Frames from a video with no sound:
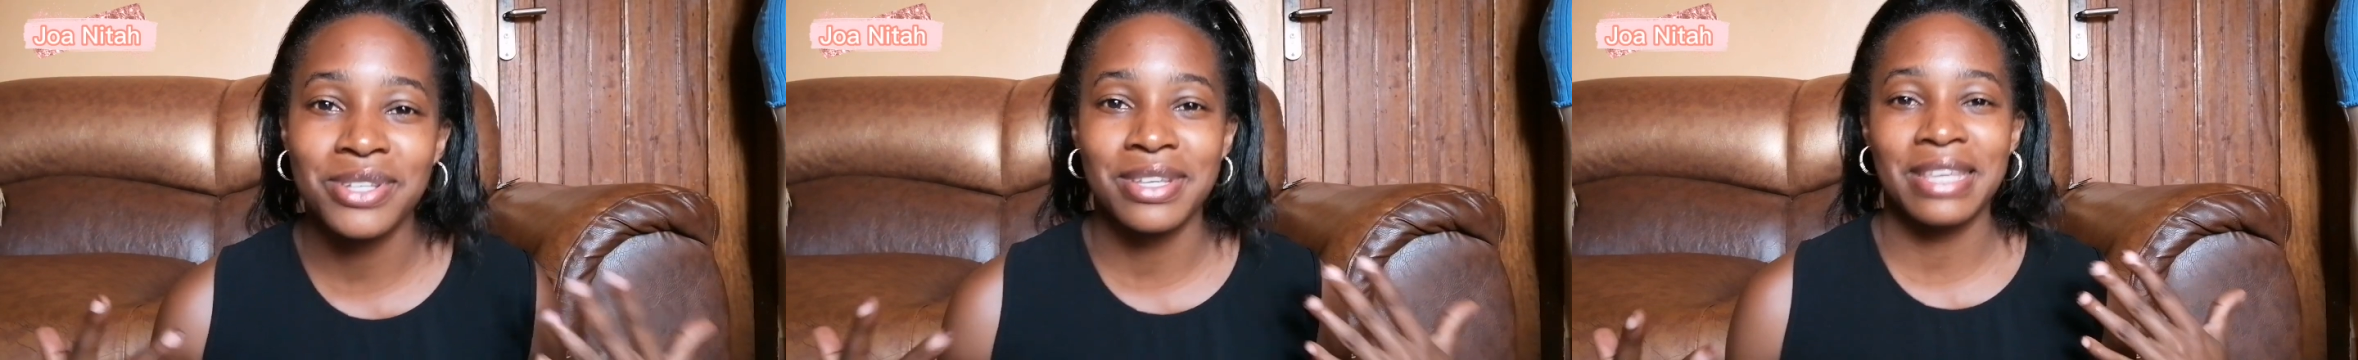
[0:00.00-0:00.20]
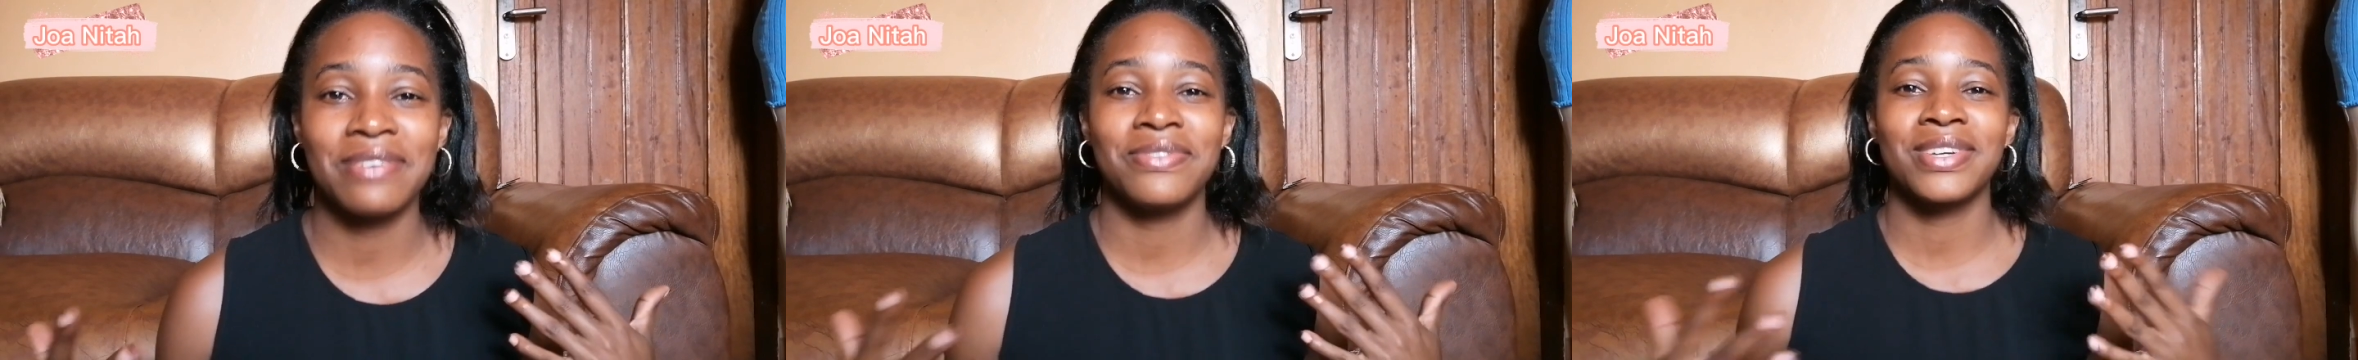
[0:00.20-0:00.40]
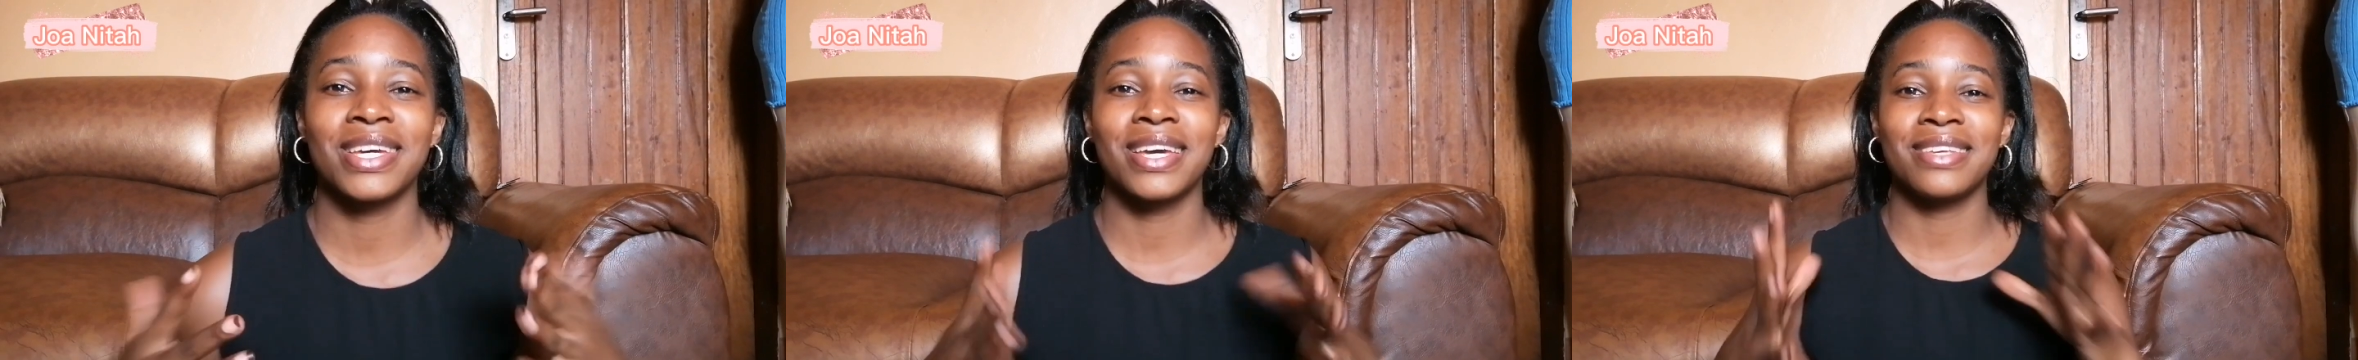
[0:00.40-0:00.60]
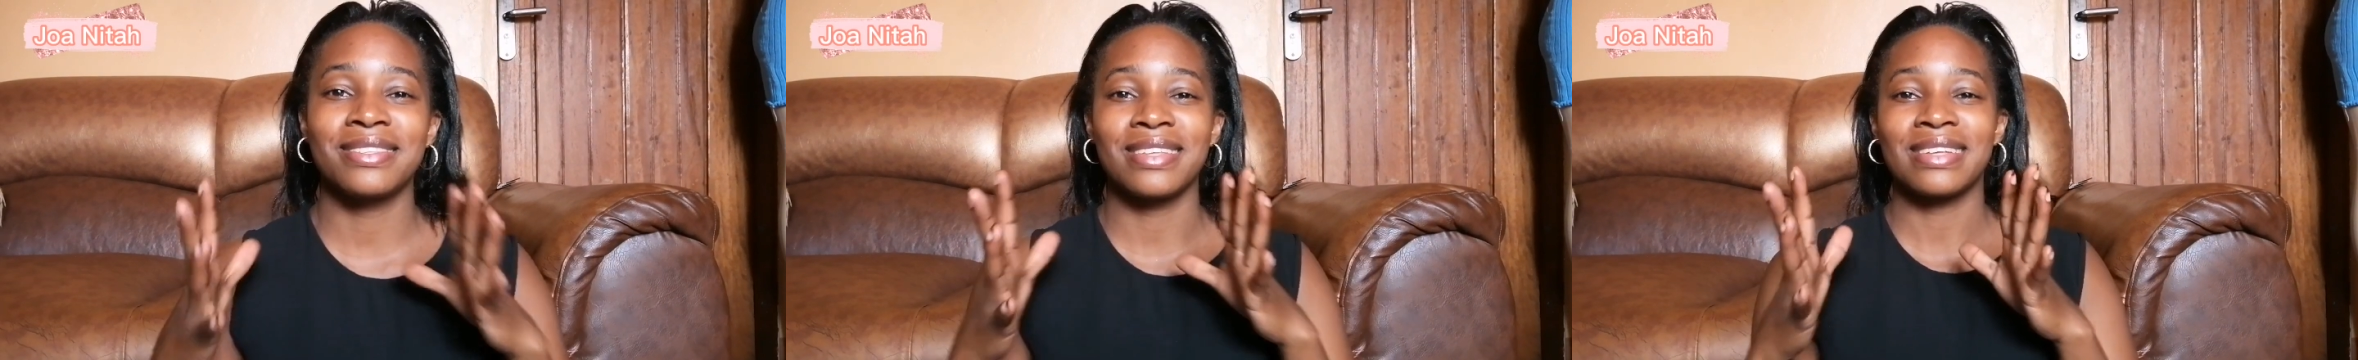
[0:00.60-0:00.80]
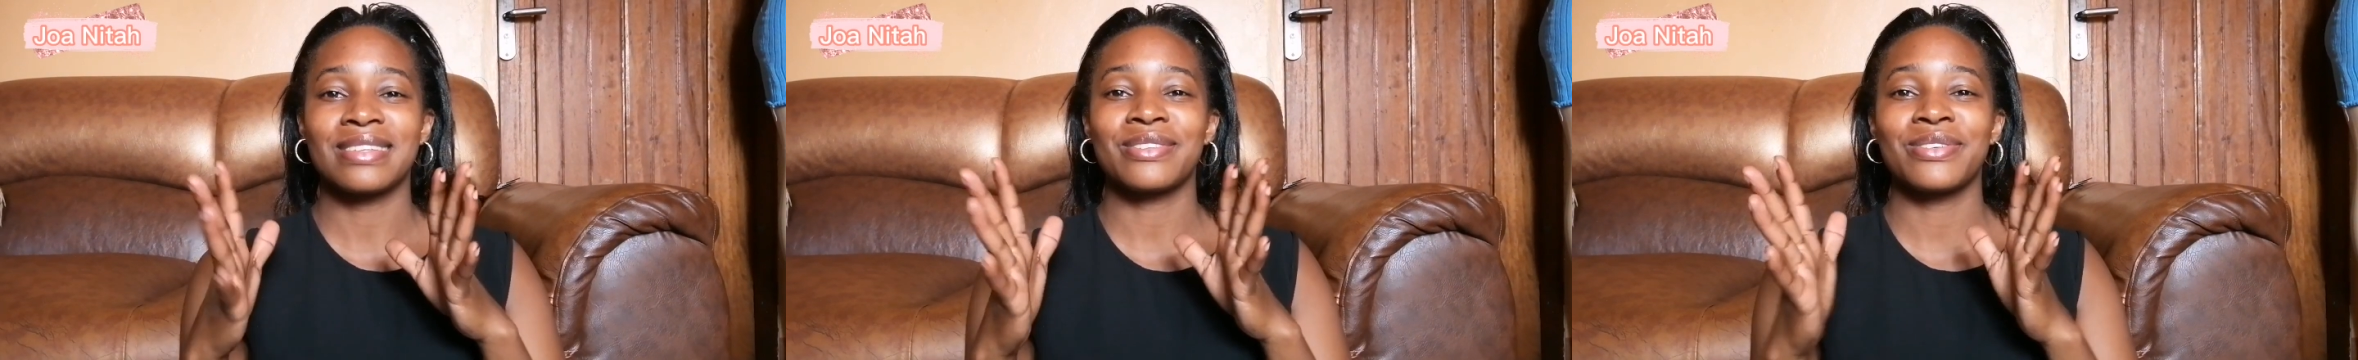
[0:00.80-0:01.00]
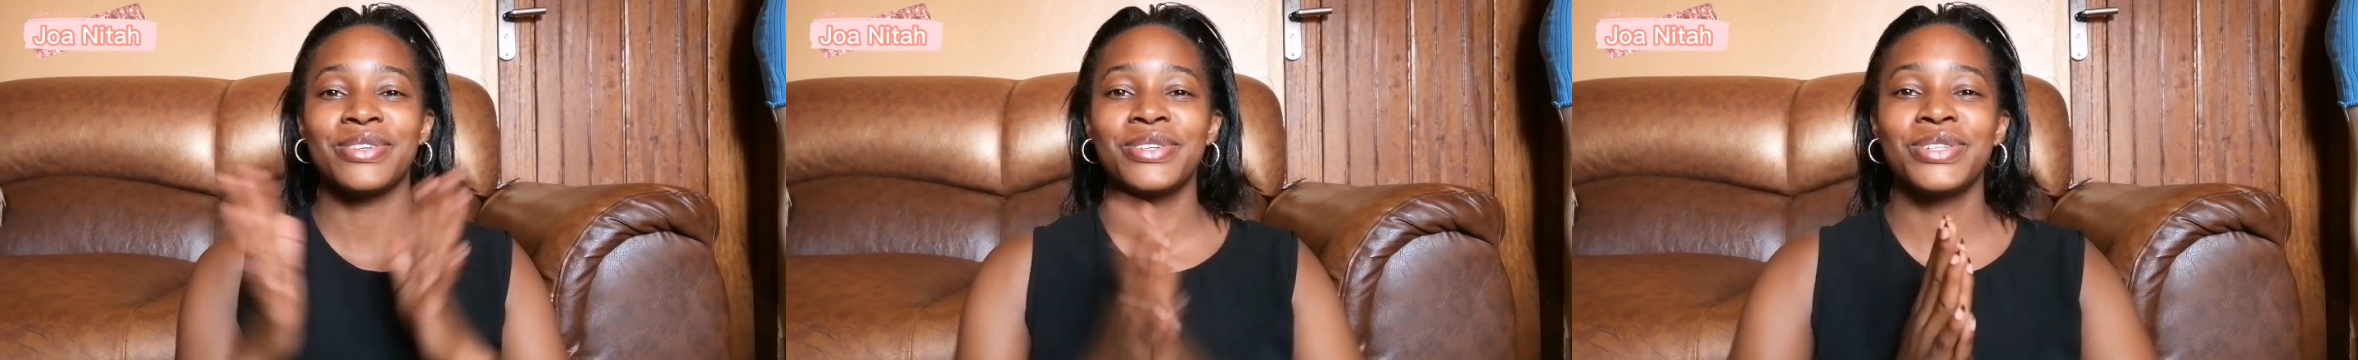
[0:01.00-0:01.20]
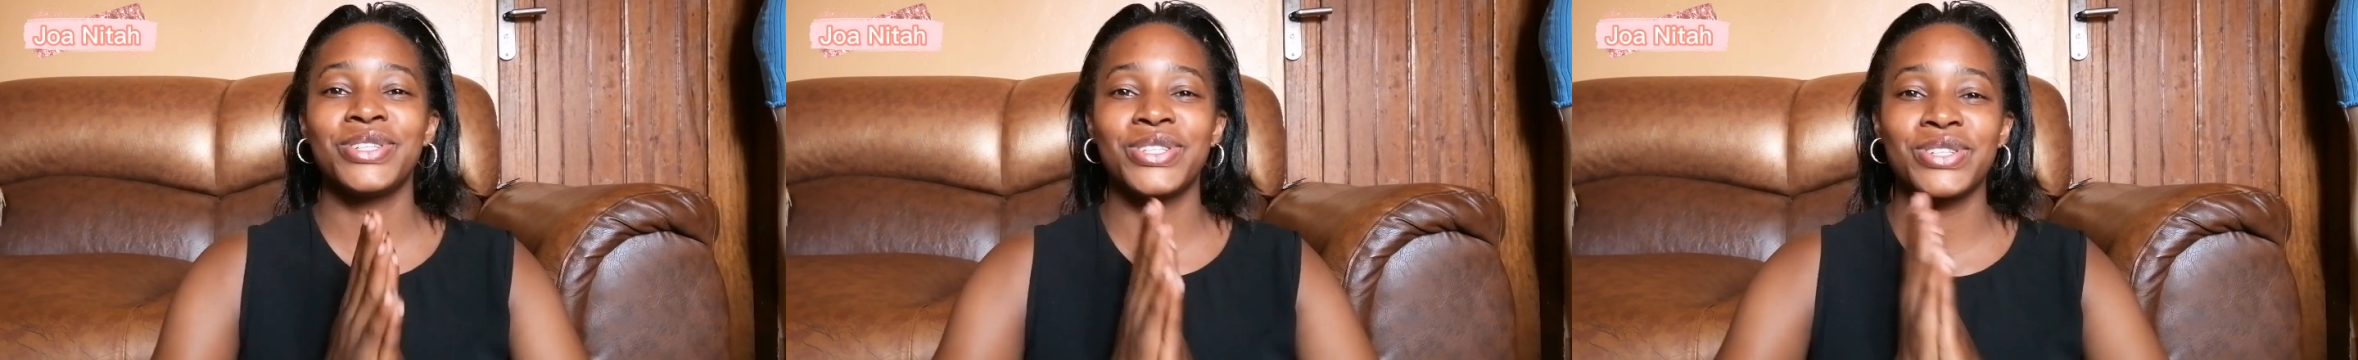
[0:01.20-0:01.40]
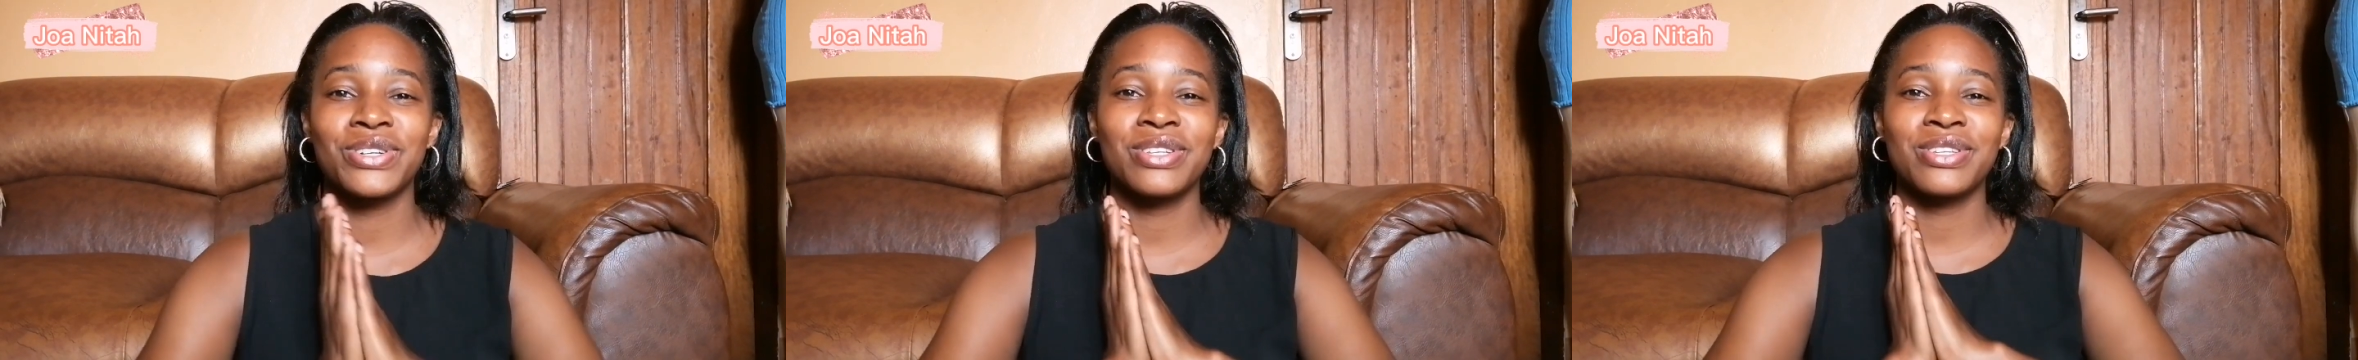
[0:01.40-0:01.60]
to give you guys the
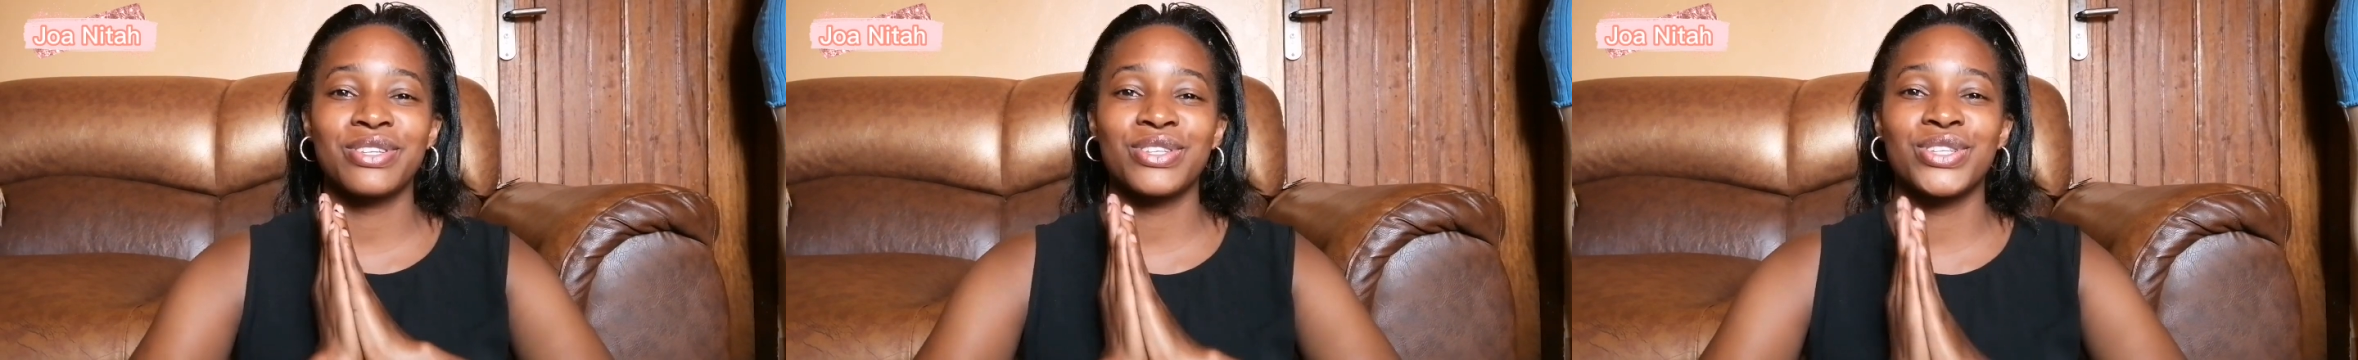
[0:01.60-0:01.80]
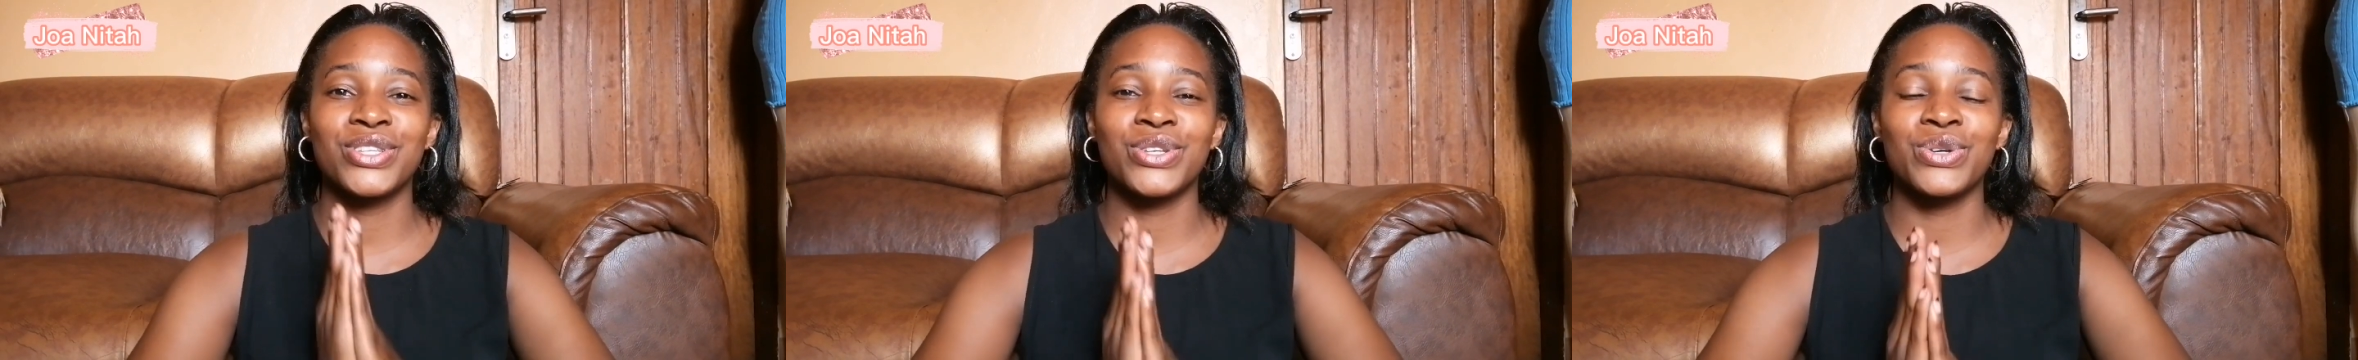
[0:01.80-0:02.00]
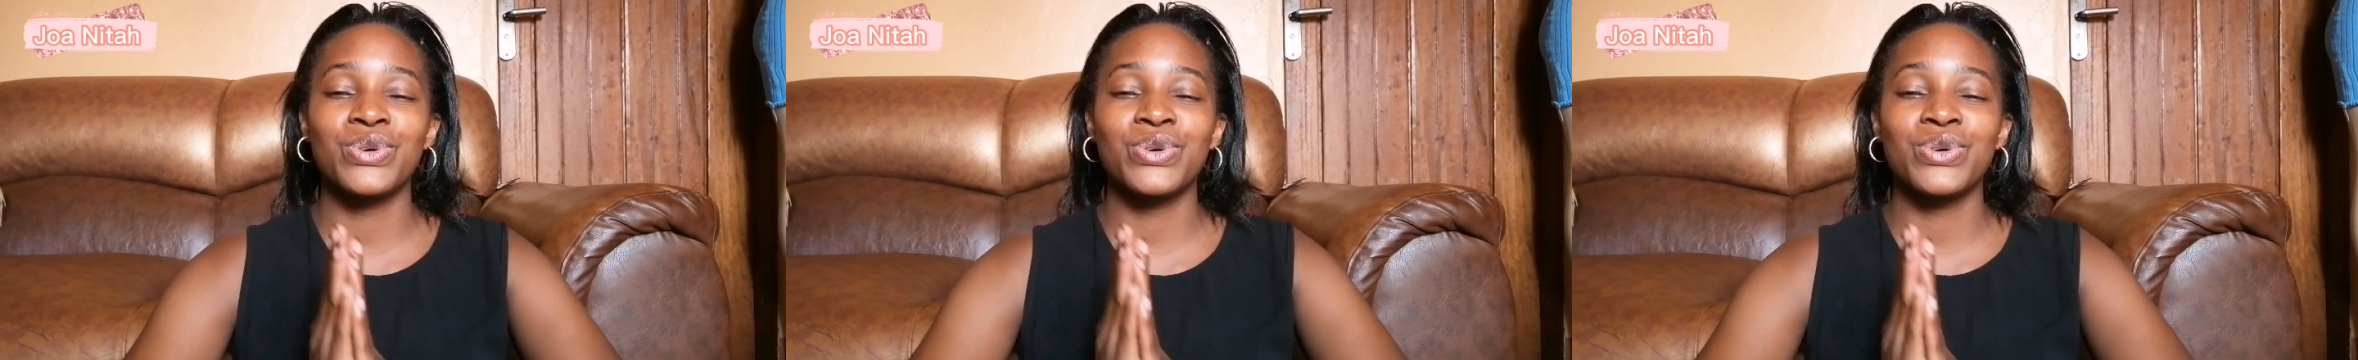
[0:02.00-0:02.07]
solutions